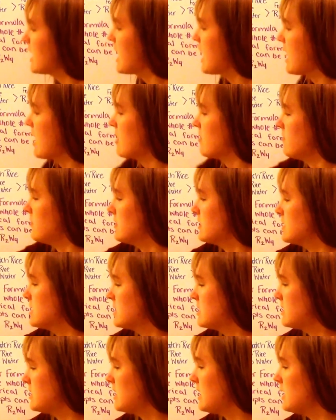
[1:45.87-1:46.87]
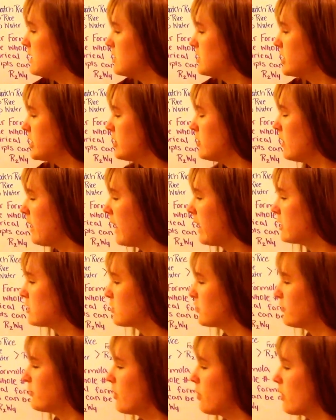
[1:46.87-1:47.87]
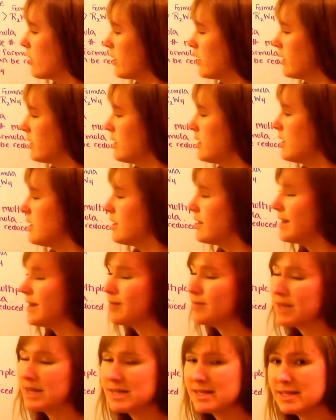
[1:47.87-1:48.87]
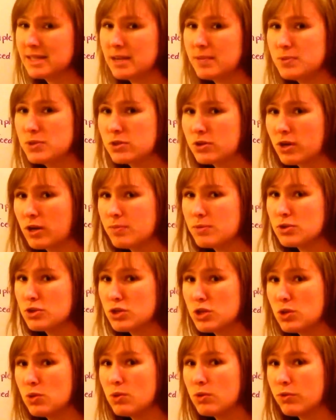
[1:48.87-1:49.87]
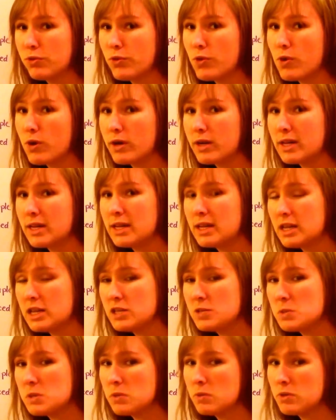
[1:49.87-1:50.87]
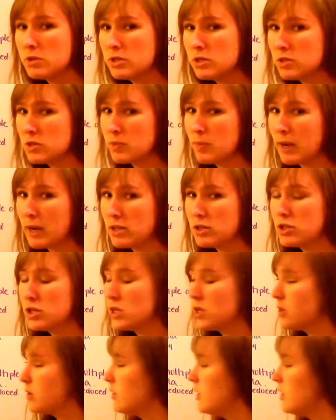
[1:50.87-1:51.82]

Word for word: have C2H4. Now my subscripts 2 and 4 can each be reduced by 2,